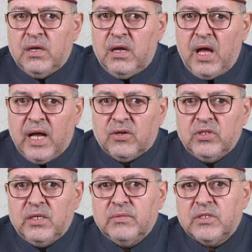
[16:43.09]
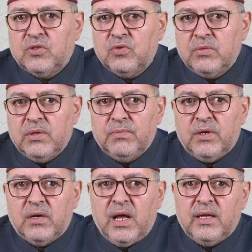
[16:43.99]
acronyms to
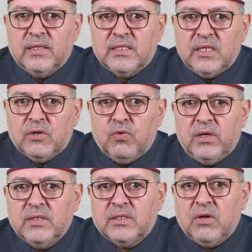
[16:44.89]
remember a sequence